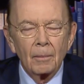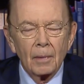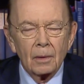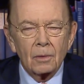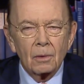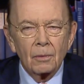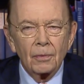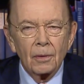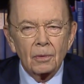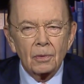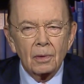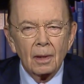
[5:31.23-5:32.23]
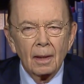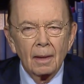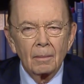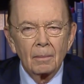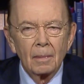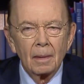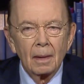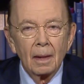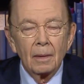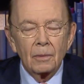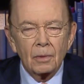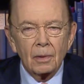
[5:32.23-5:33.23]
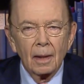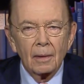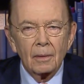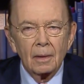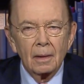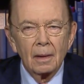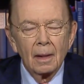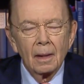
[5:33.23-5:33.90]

it's the first time in Saudi.